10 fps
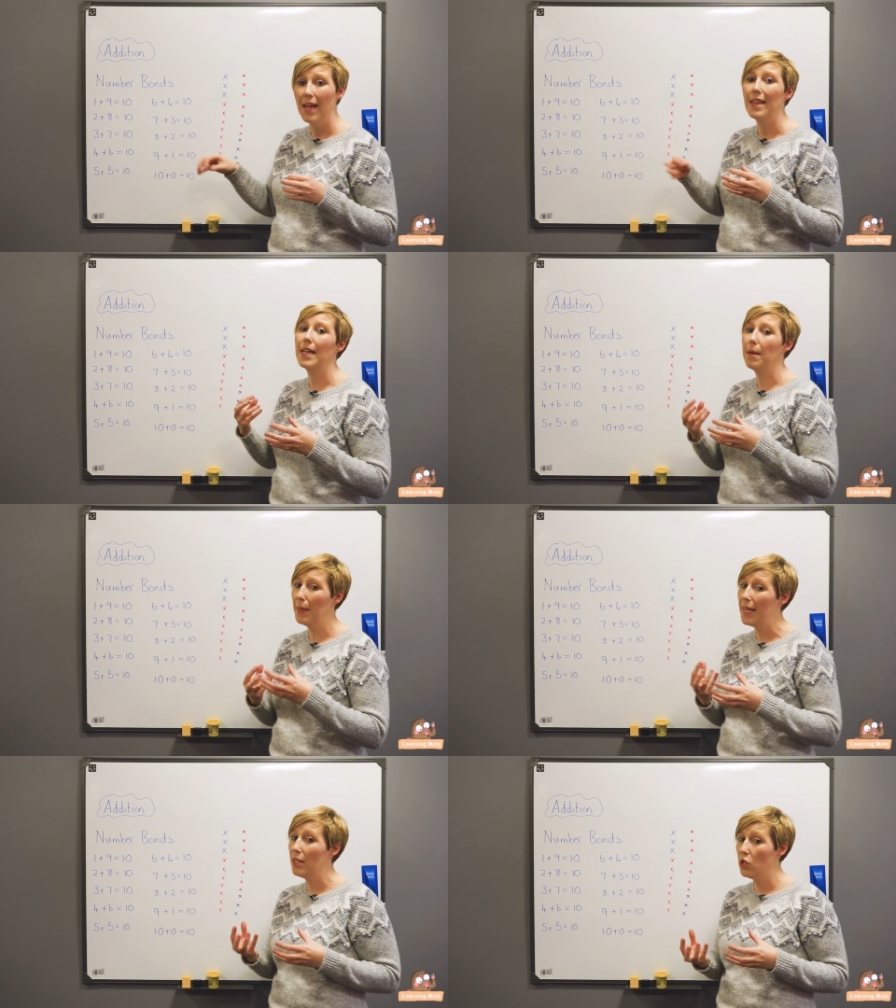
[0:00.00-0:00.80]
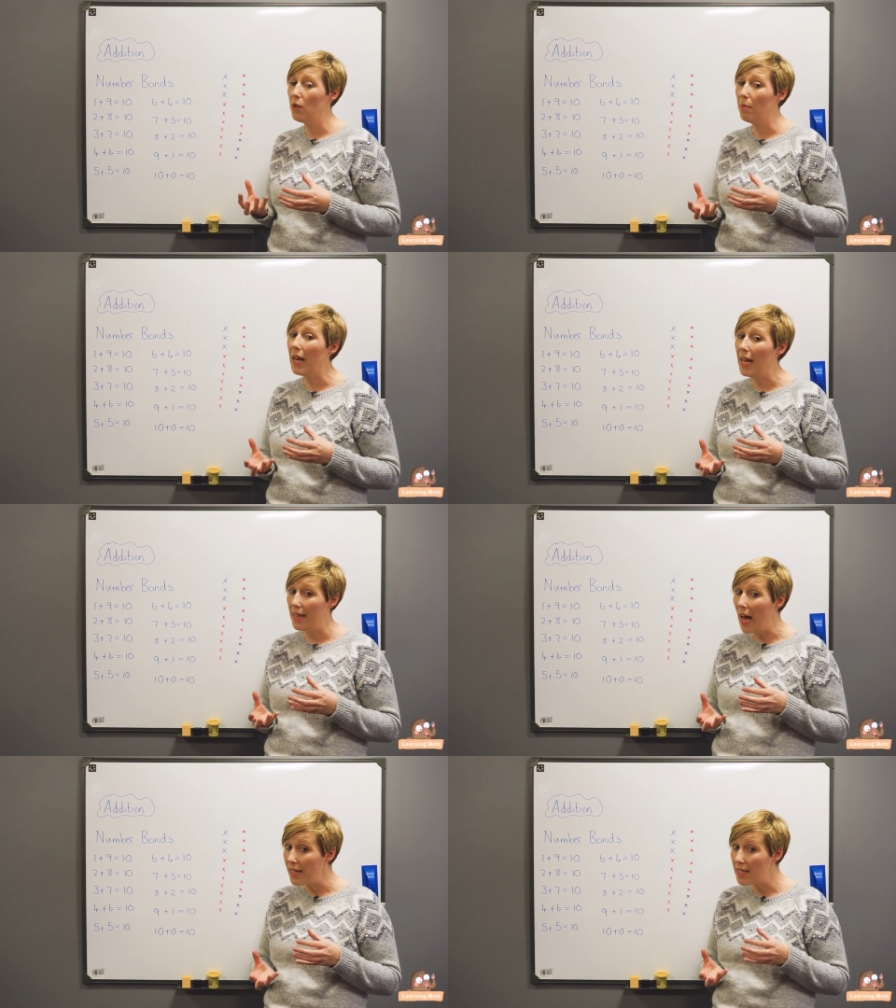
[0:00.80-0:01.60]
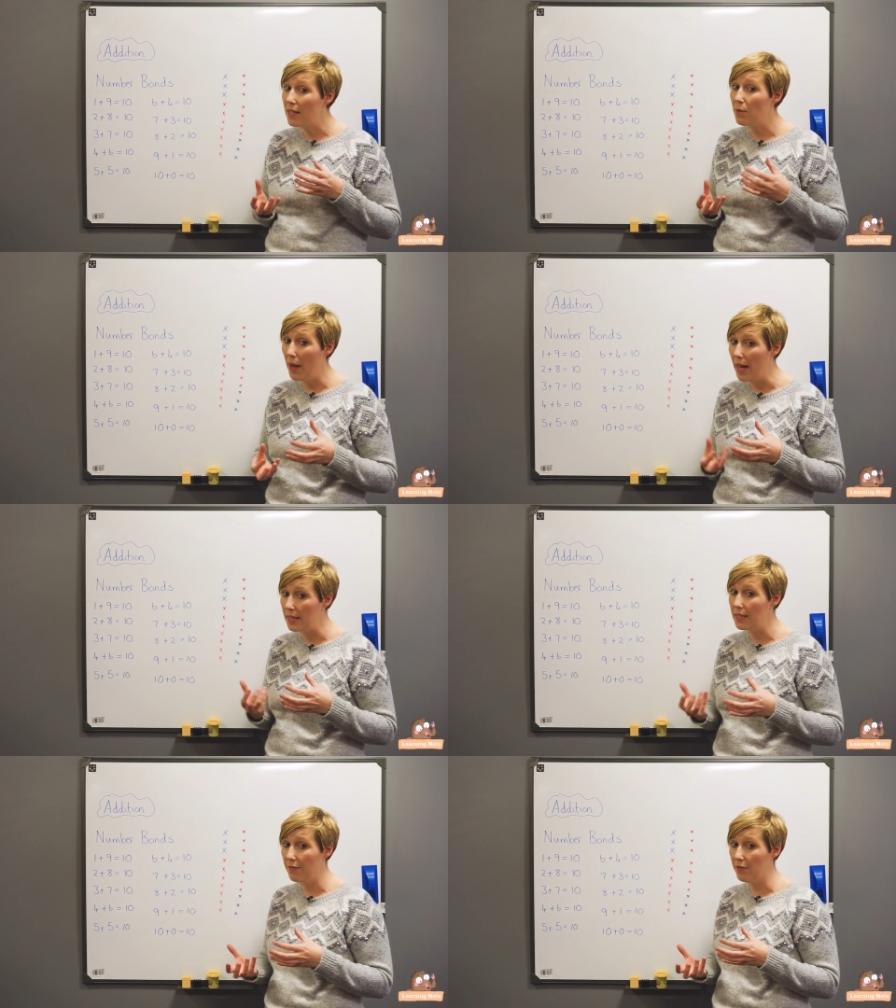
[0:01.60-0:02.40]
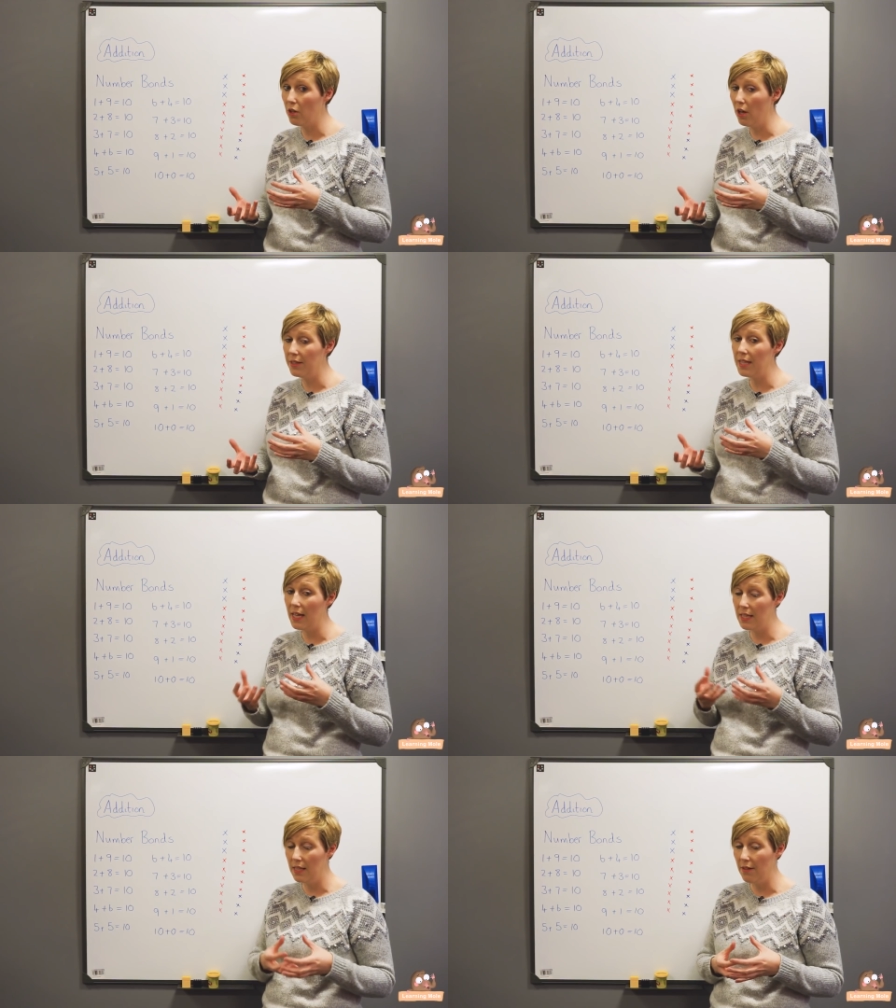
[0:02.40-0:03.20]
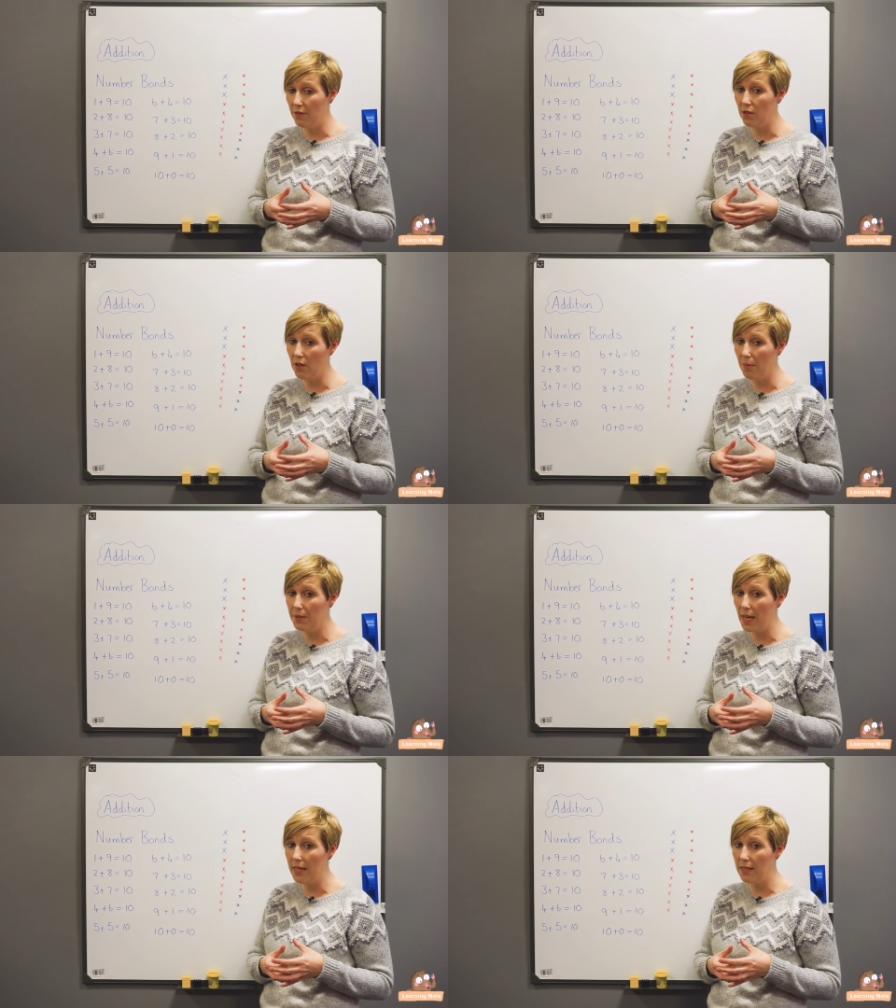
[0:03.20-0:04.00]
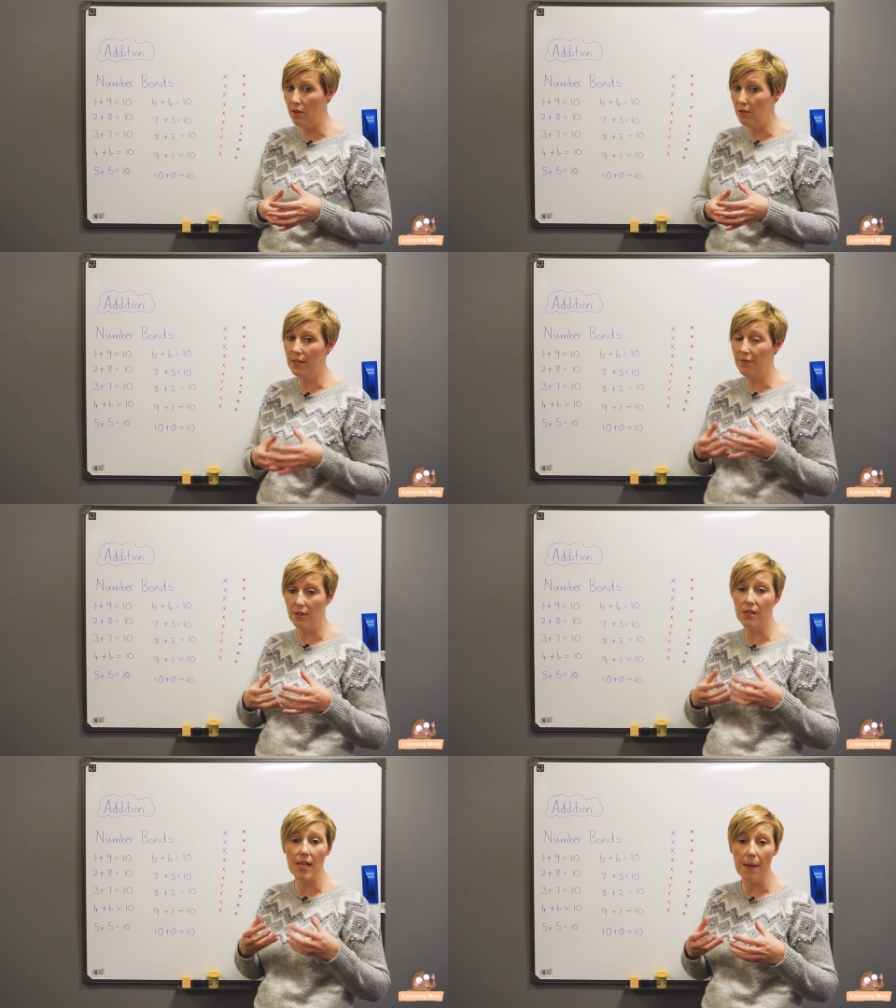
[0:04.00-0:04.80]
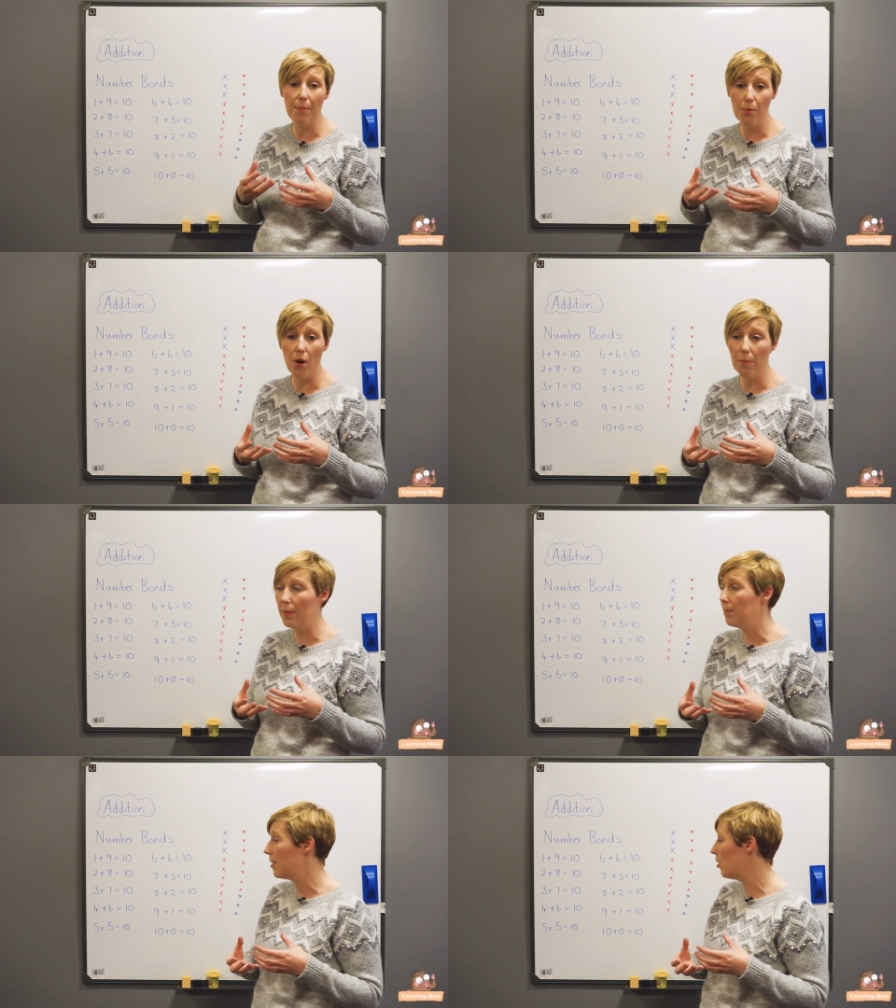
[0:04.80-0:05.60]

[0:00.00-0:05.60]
they can begin to apply that as well in different contexts and different subjects or different problem